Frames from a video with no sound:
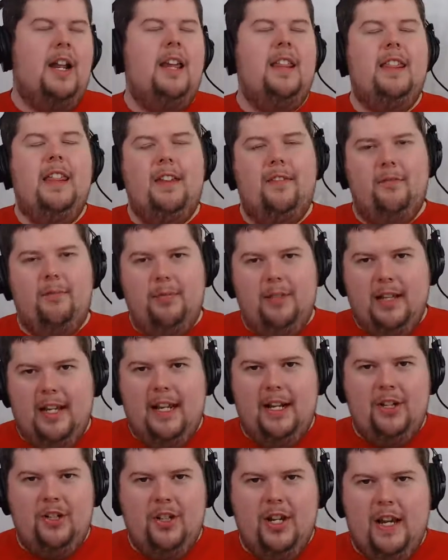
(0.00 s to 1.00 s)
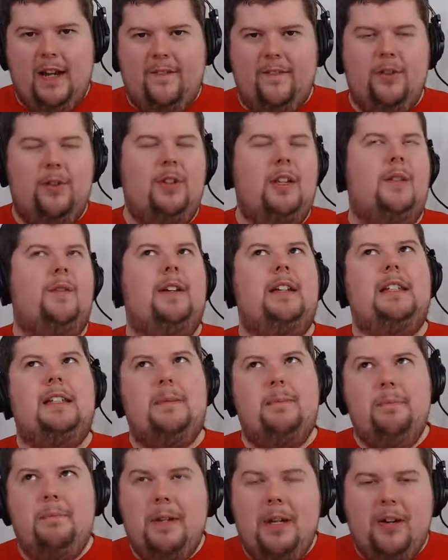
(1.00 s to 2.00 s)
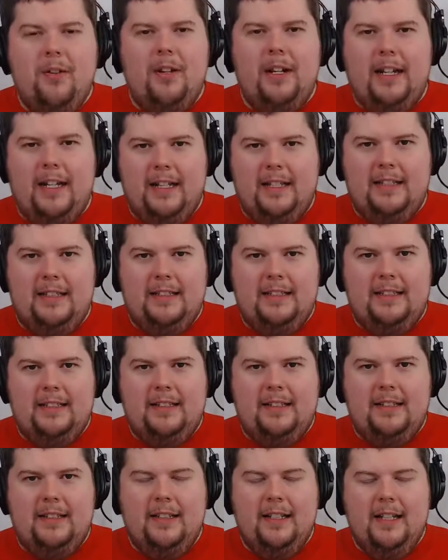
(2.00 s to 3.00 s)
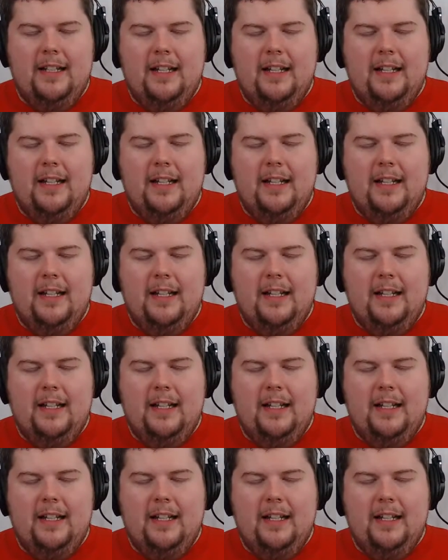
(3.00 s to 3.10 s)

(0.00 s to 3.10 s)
they've played Shaq Fu, they've experienced